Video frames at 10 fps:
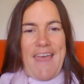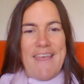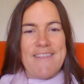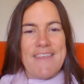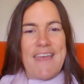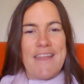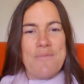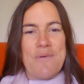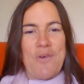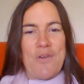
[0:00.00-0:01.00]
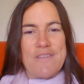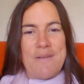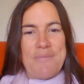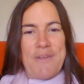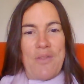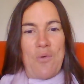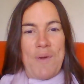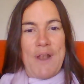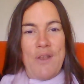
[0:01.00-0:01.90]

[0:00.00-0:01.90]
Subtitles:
Is the kingdom of God something that we're